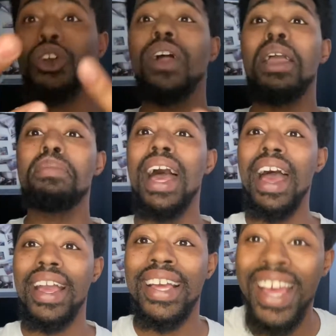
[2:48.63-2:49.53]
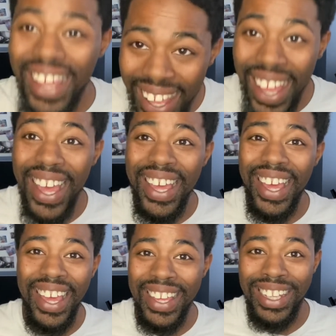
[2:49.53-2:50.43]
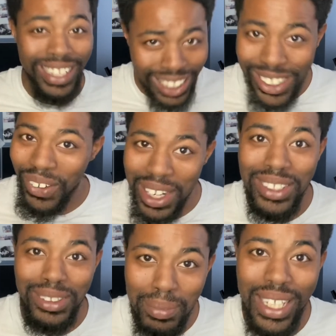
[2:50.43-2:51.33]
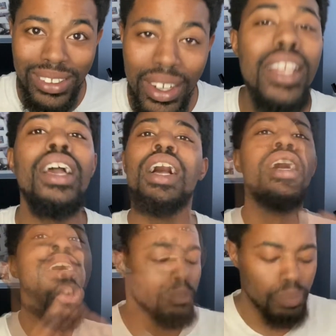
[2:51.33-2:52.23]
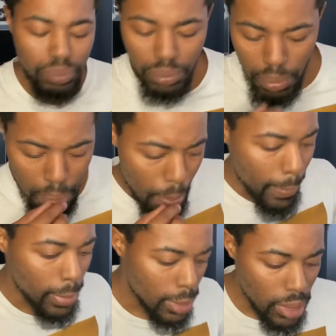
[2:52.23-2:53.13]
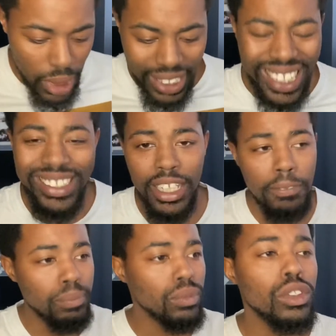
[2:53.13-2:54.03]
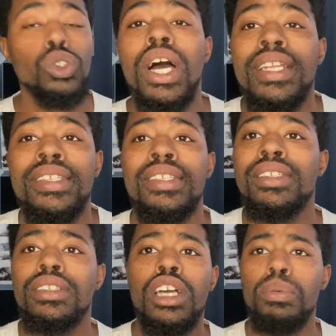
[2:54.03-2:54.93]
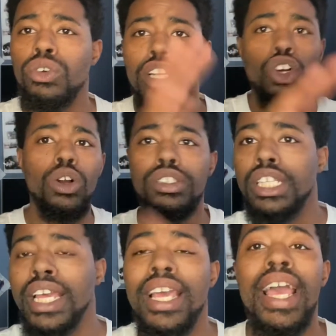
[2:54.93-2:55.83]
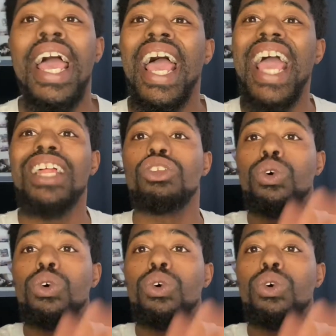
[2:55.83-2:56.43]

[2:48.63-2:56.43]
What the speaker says: right back. Hey, that credit is amazing, right? So let's say you got a couple credit cards and they add up to a